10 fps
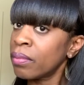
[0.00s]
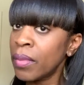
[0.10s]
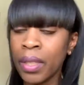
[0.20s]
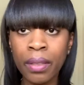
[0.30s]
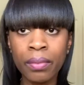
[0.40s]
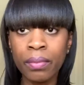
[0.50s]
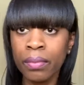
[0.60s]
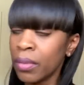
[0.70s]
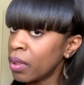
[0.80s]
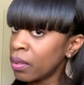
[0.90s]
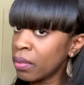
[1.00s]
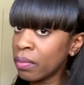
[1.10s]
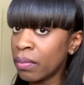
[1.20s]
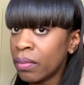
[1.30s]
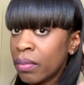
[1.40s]
Yeah.
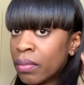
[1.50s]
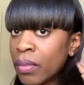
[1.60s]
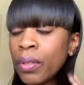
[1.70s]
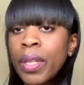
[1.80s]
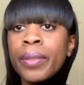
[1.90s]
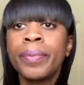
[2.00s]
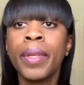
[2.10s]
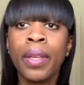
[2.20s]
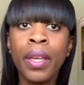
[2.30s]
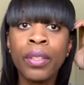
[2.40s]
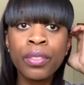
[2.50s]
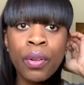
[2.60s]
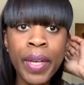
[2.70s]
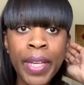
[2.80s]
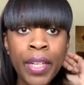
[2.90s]
Okay. So
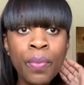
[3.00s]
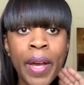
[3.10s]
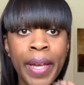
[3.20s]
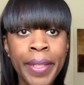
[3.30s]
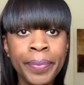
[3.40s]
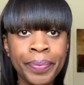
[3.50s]
anyway,